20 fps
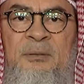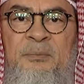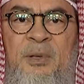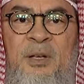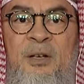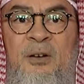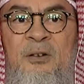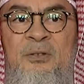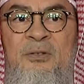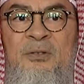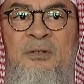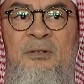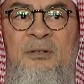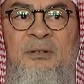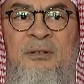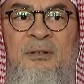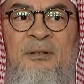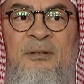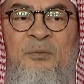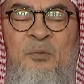Because
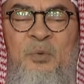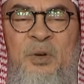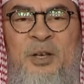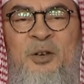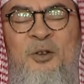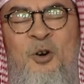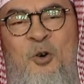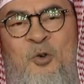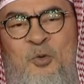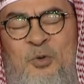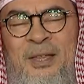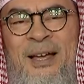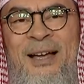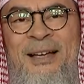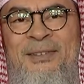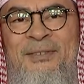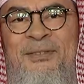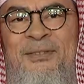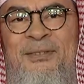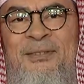we know
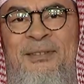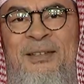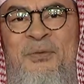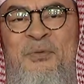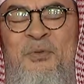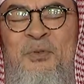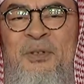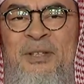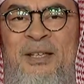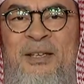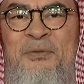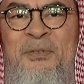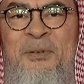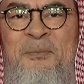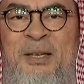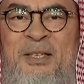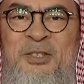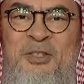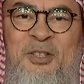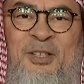that if you leave the
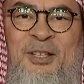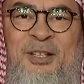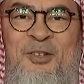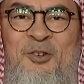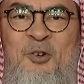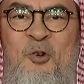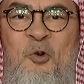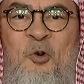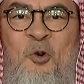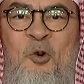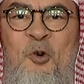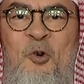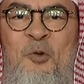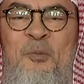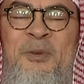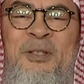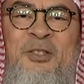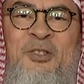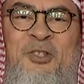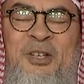masjid and go
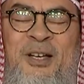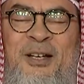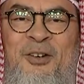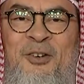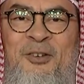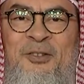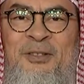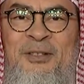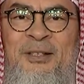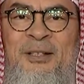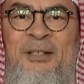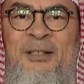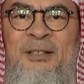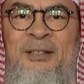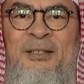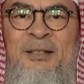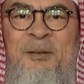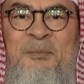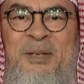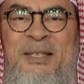home and check on
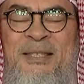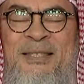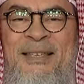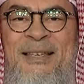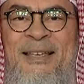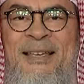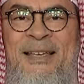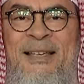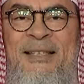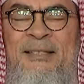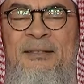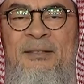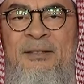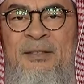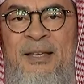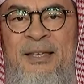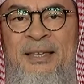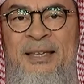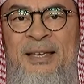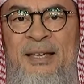the missus and
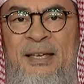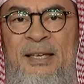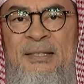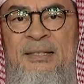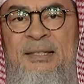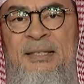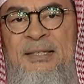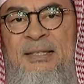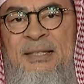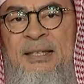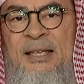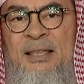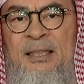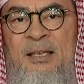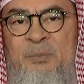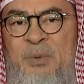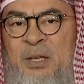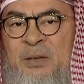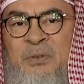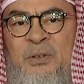the kids and see
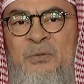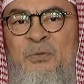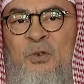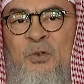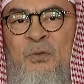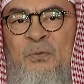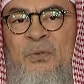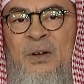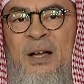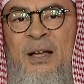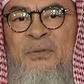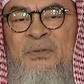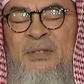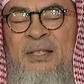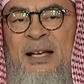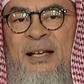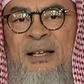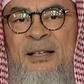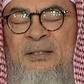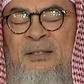them even for five
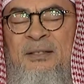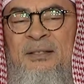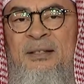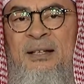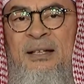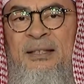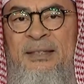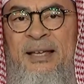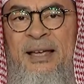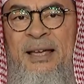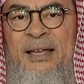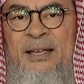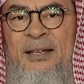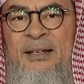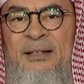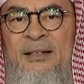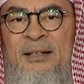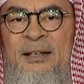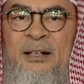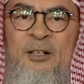seconds a day
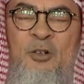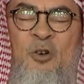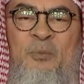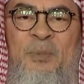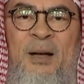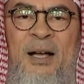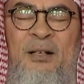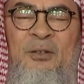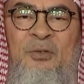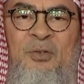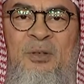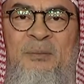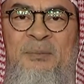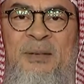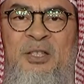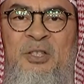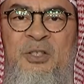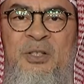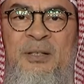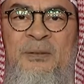and go back to the
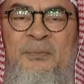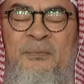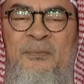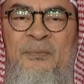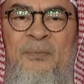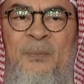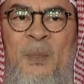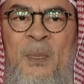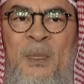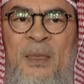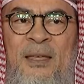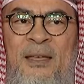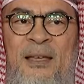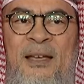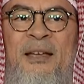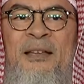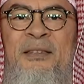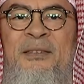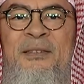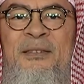masjid,
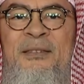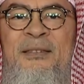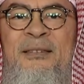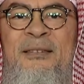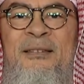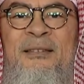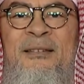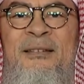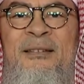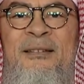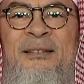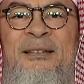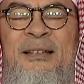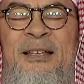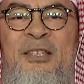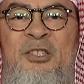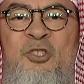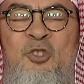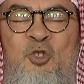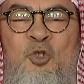it
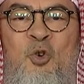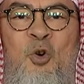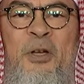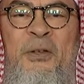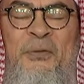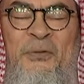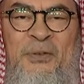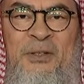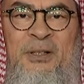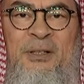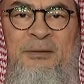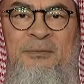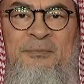is joyful.